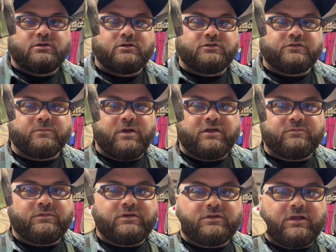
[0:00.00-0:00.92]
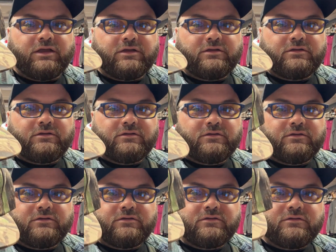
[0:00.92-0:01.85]
Just reminds me of like
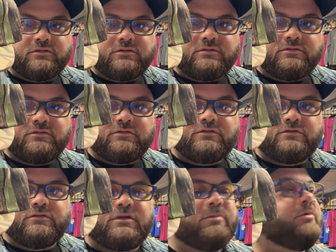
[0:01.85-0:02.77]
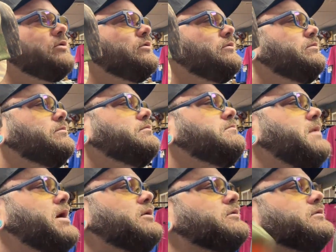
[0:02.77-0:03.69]
just typical
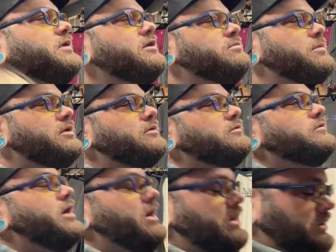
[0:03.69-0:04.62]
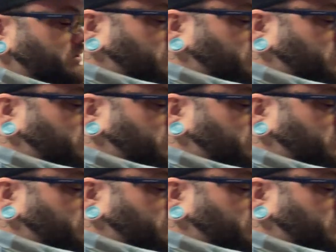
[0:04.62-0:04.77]
metal, death metal writing.